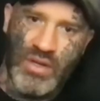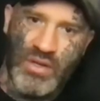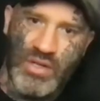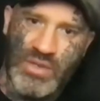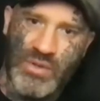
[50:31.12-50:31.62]

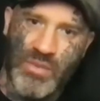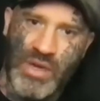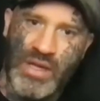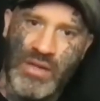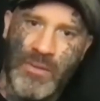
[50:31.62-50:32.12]
You see what I
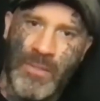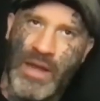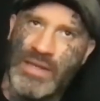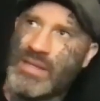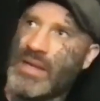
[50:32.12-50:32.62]
mean?
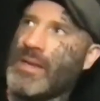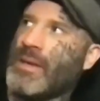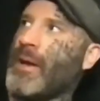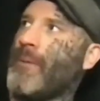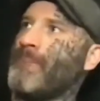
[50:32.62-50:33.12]
And it's
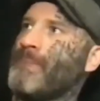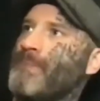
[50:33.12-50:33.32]
like, I've